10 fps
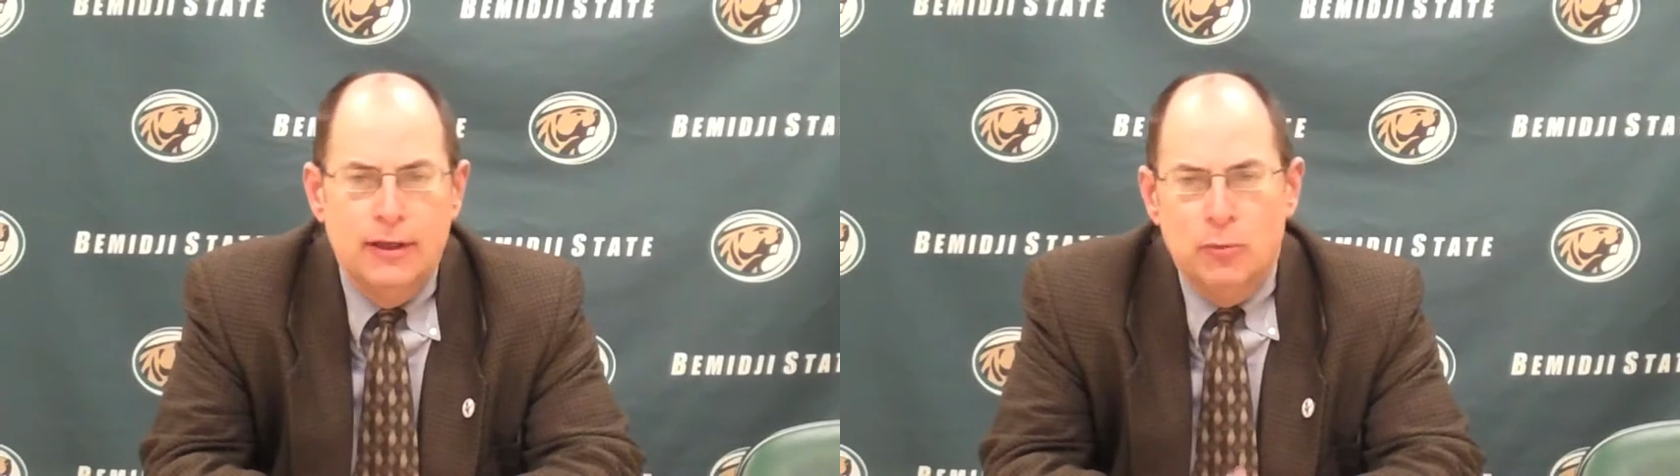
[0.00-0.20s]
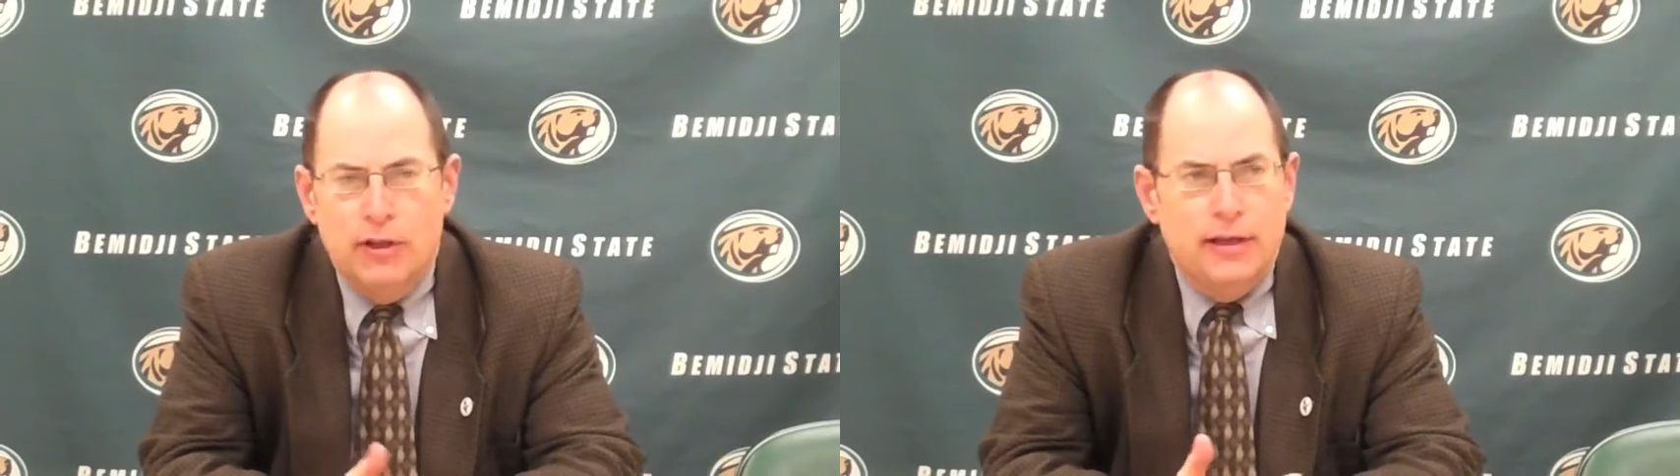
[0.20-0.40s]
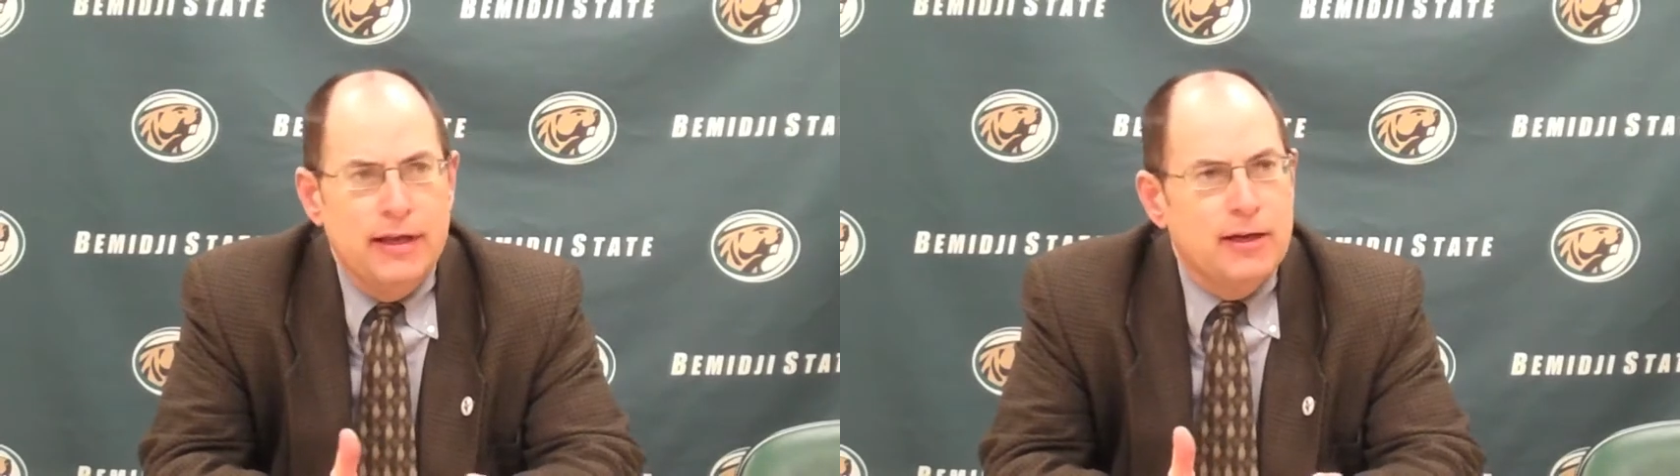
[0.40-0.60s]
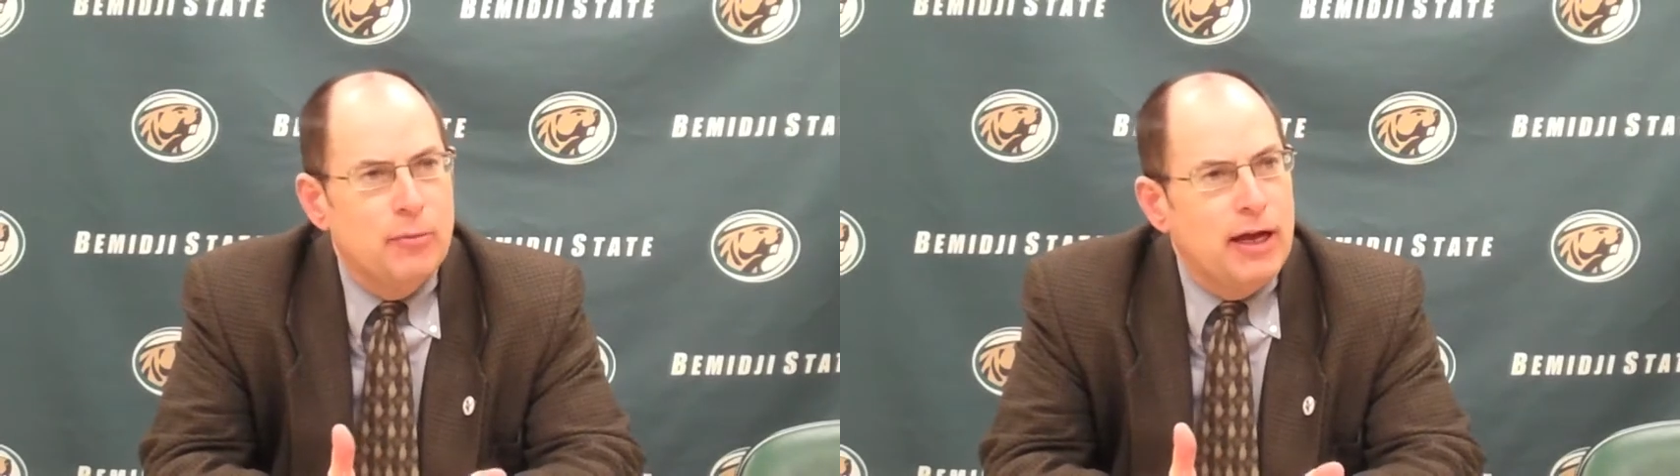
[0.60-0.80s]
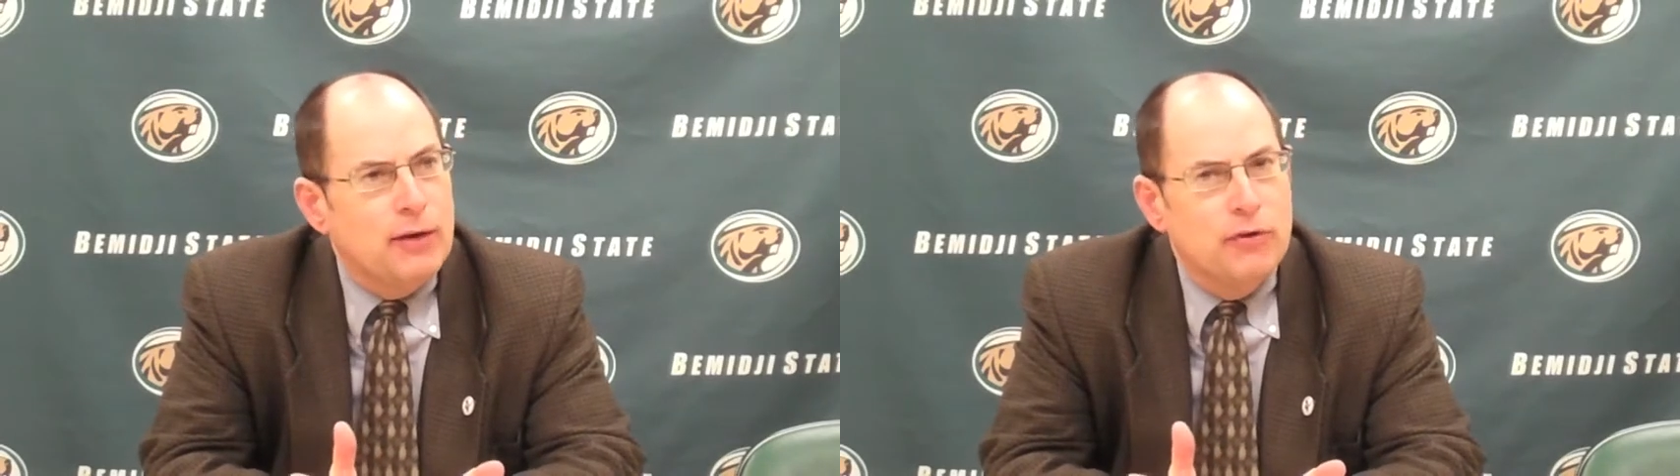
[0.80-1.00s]
But then they come
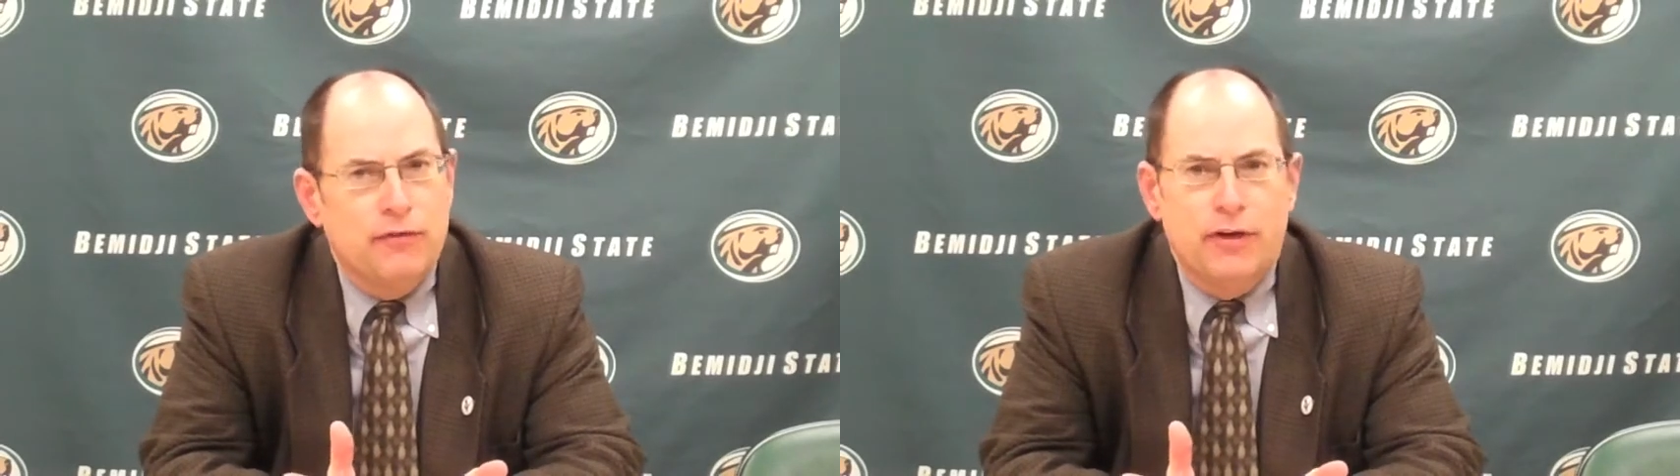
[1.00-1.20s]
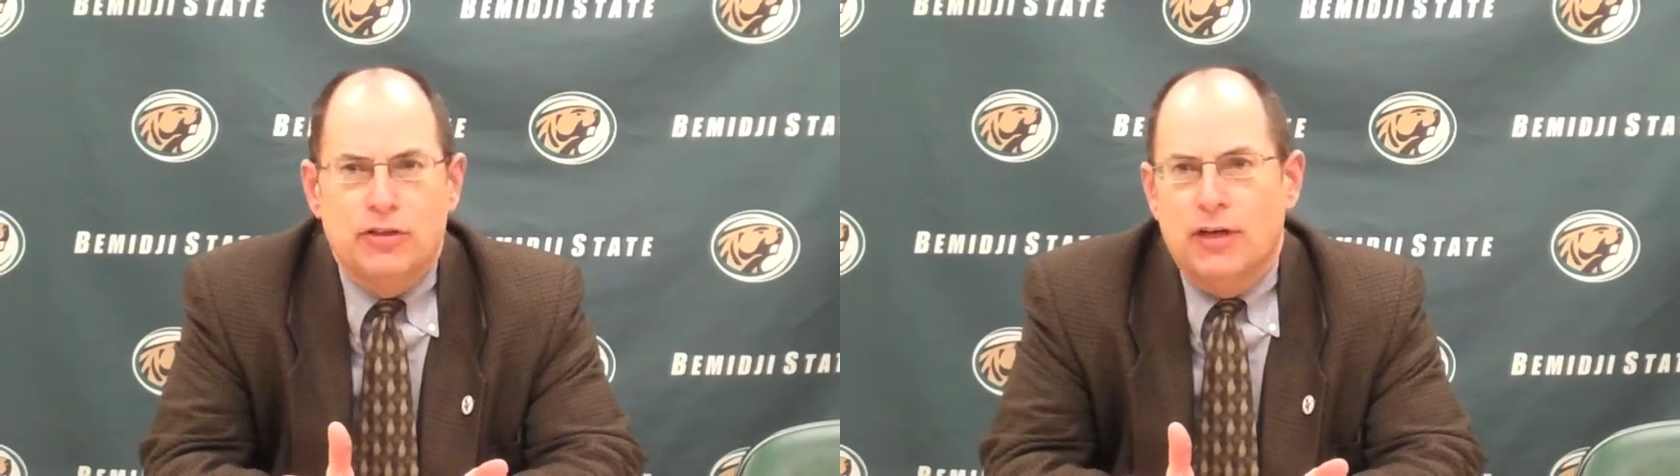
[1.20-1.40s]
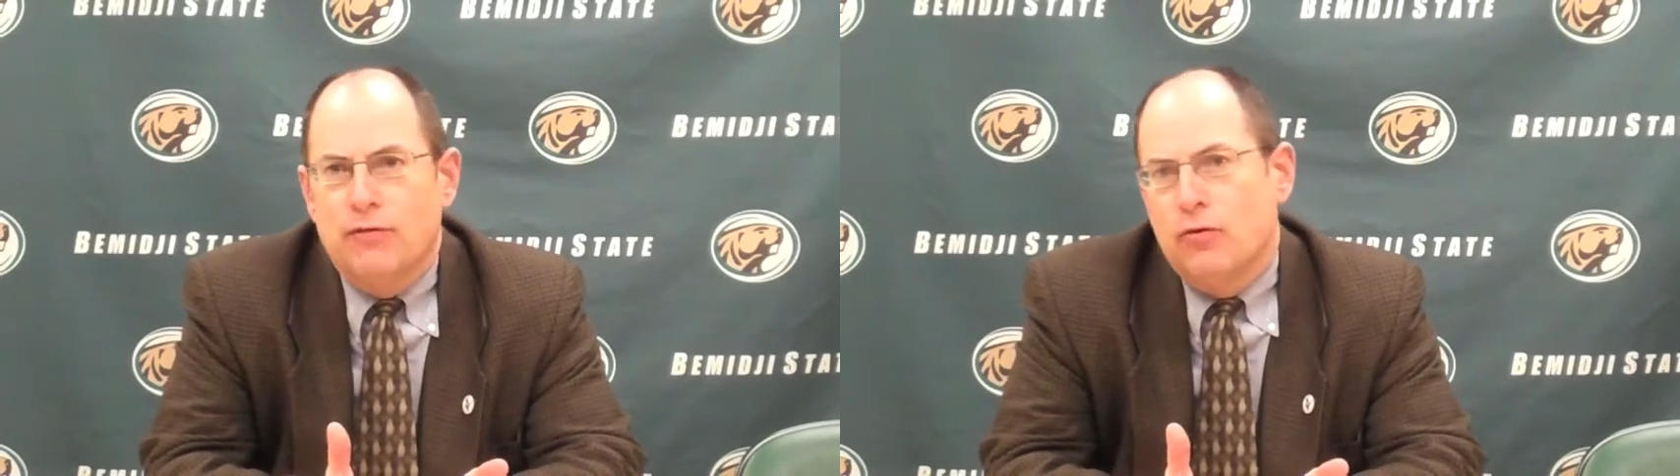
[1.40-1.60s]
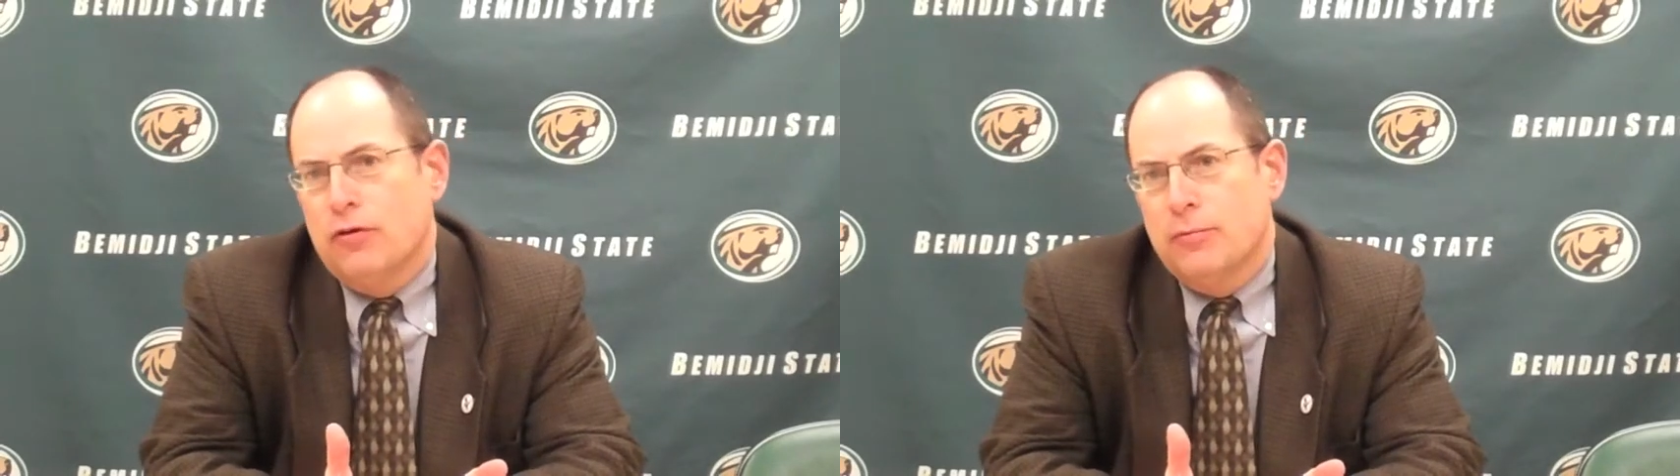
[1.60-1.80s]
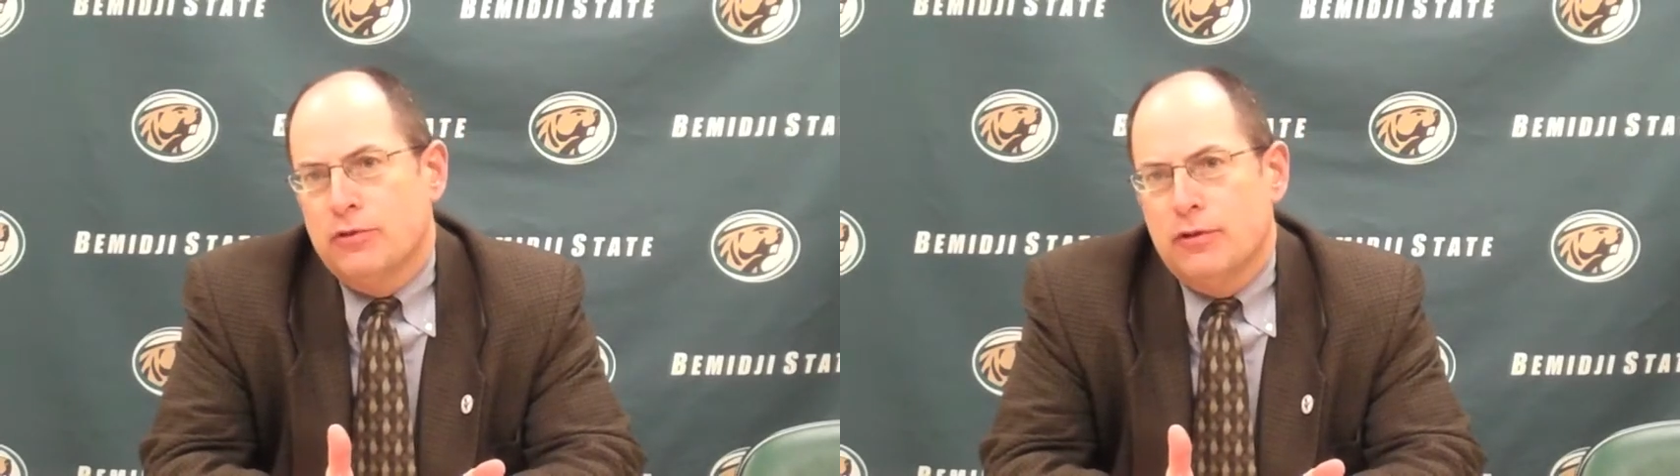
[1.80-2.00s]
back with a face-off
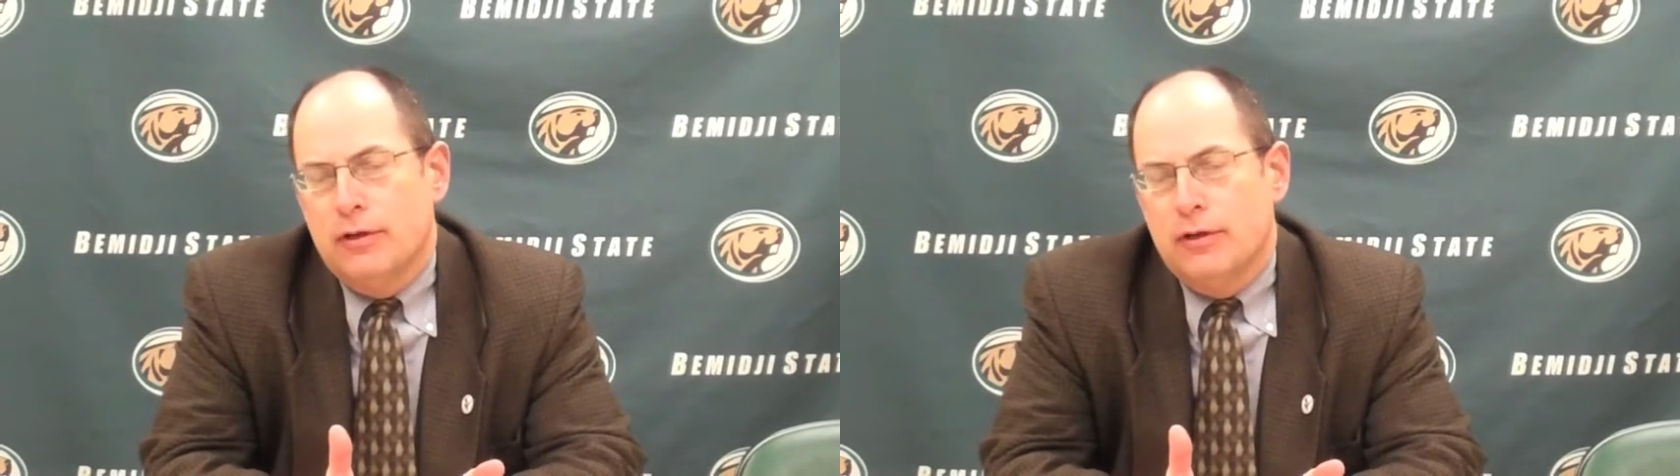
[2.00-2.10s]
goal, and,